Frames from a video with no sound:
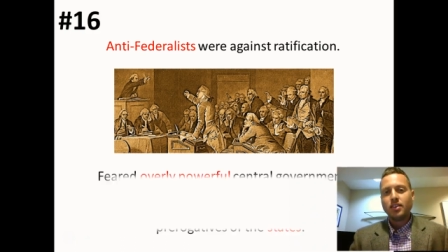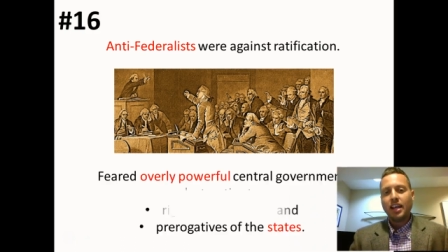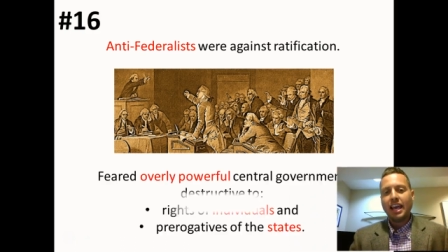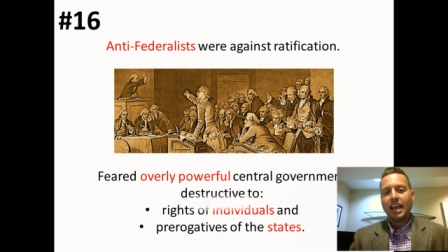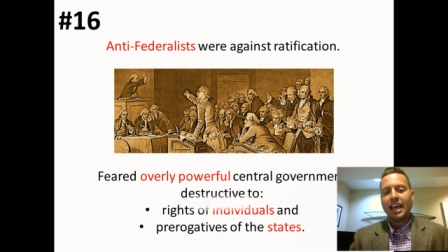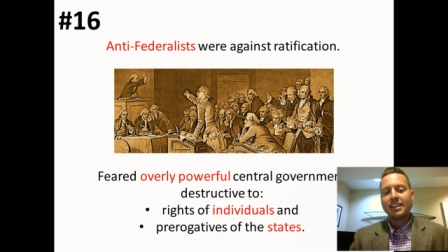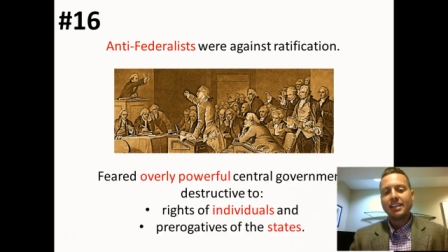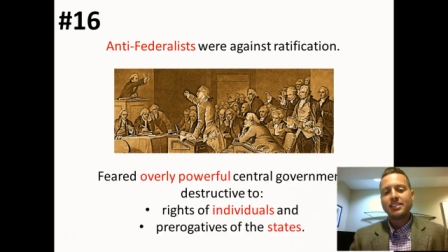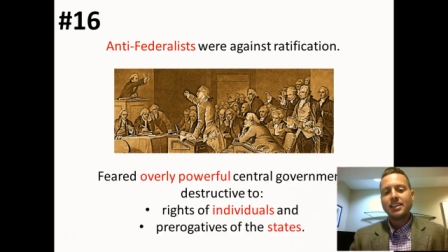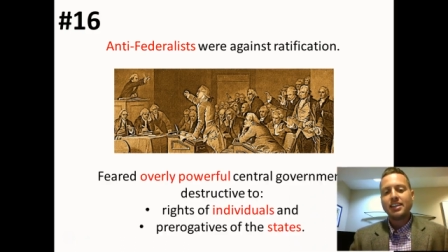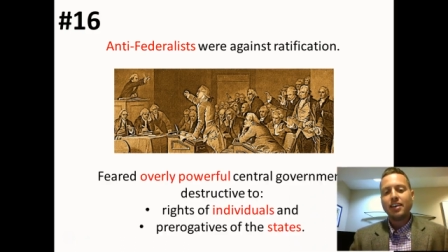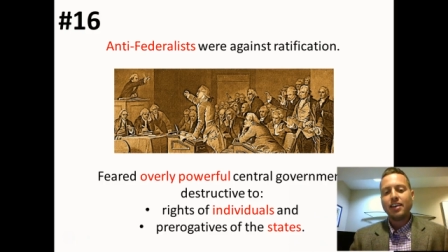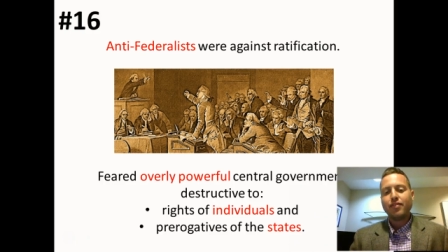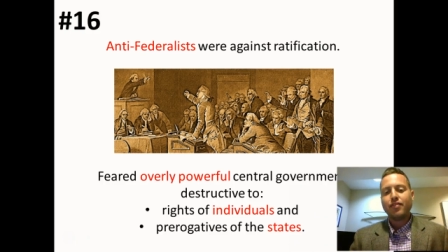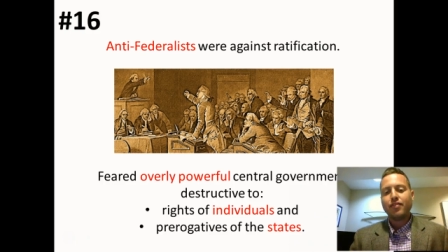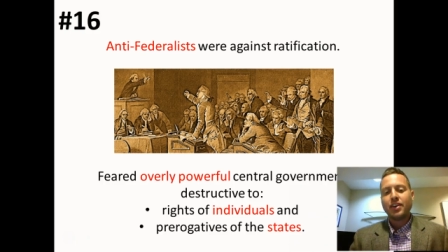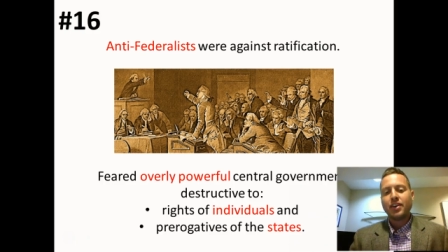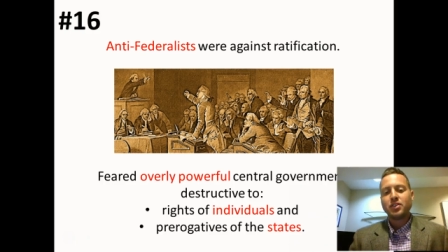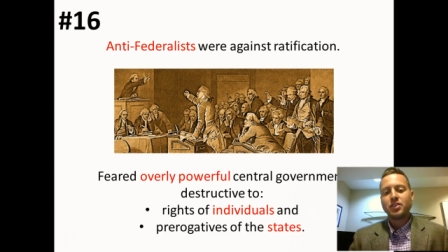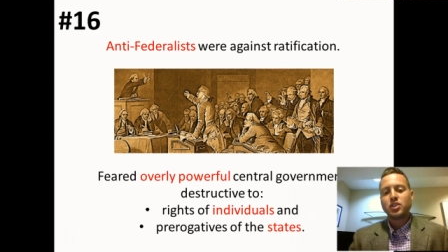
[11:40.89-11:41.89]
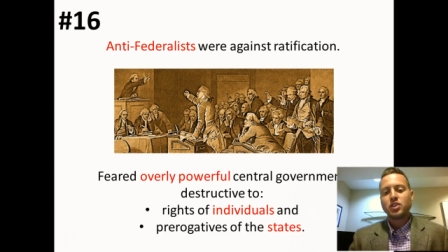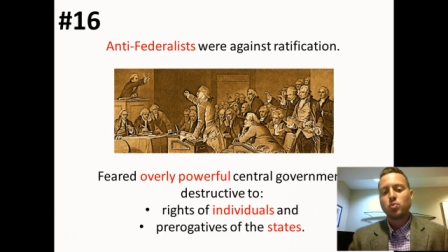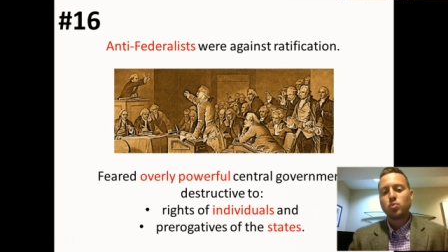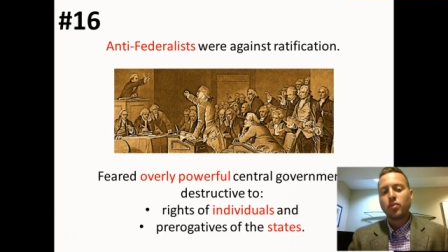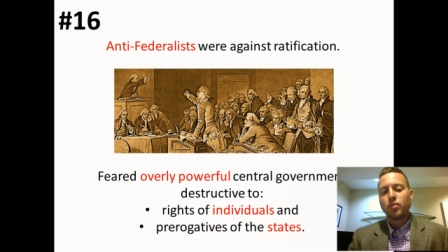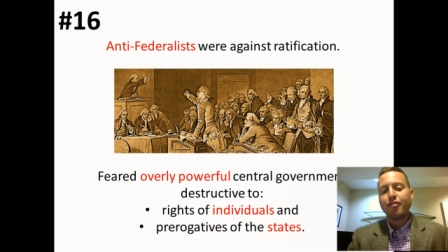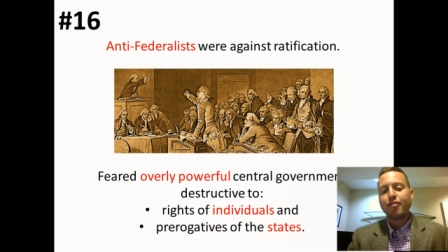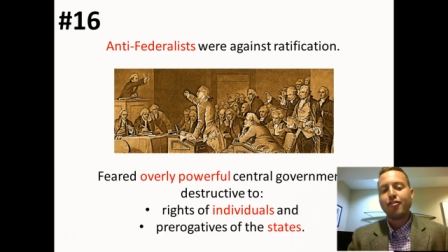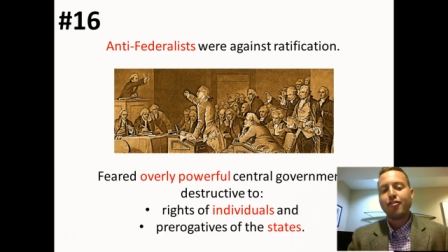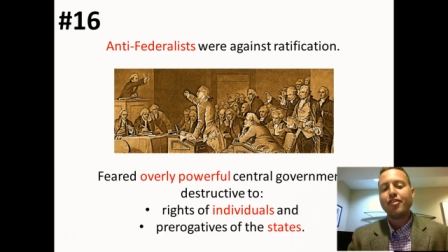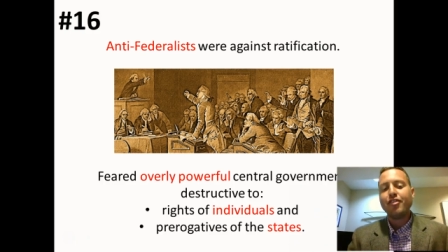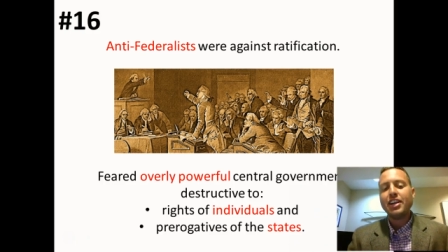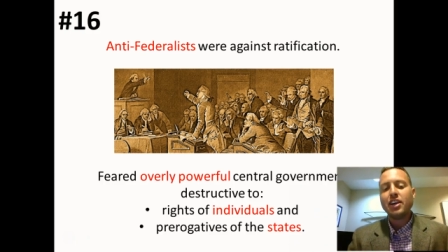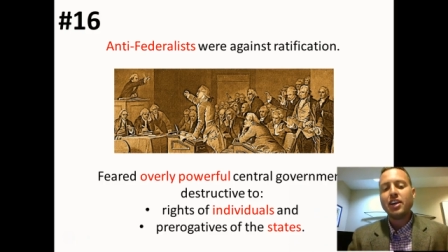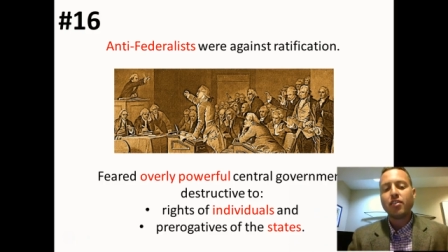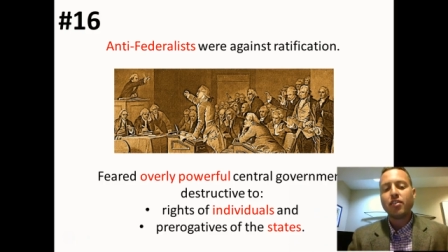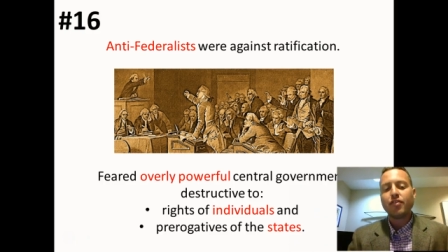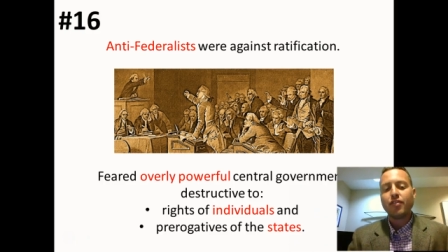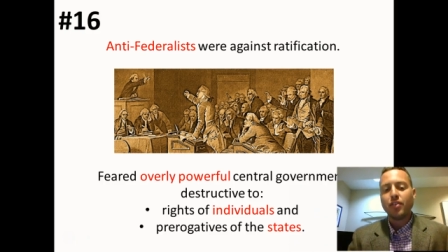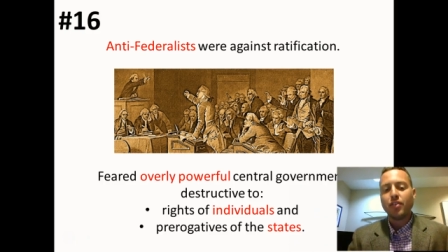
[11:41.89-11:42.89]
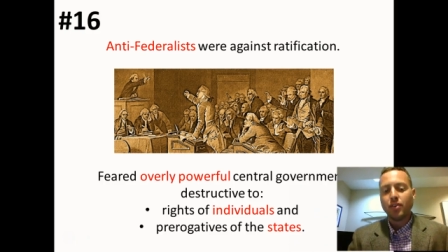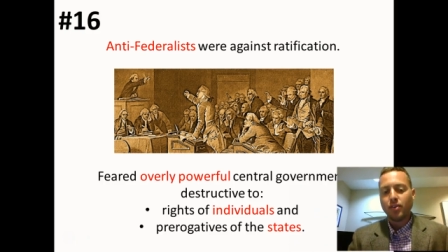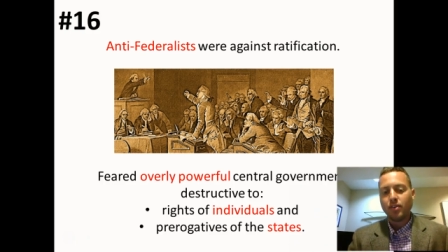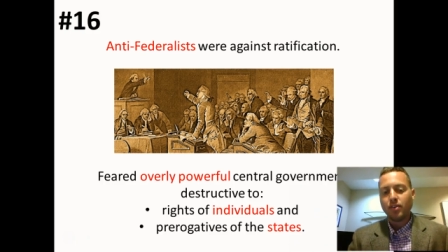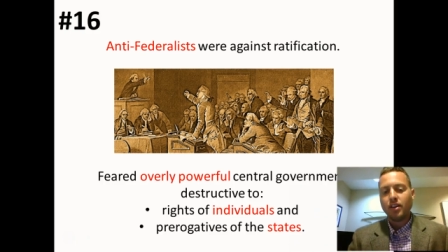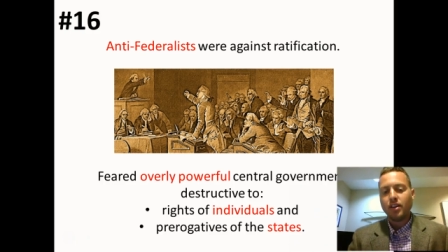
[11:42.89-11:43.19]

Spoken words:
Anti-Federalists were fearful